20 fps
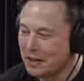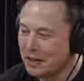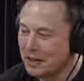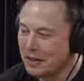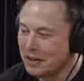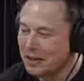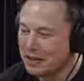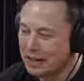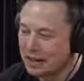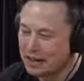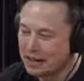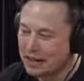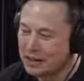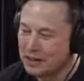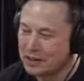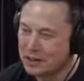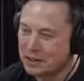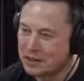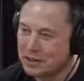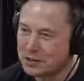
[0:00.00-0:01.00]
take out a
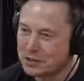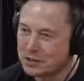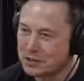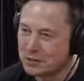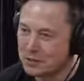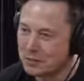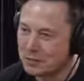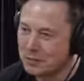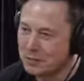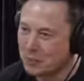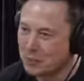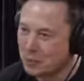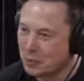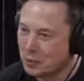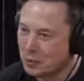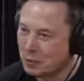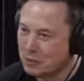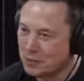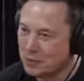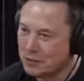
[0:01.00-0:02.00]
chunk of skull,
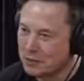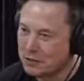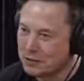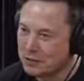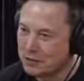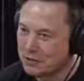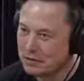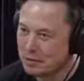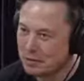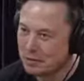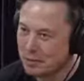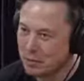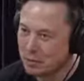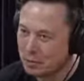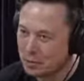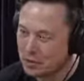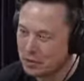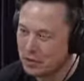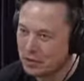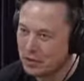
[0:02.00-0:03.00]
put
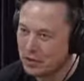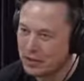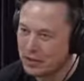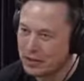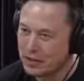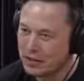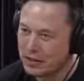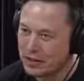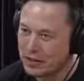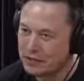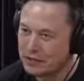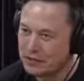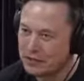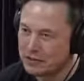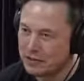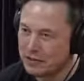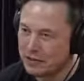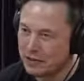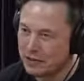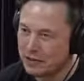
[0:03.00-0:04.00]
the Neuralink device
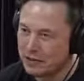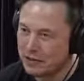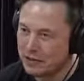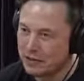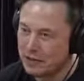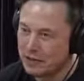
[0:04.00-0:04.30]
in there.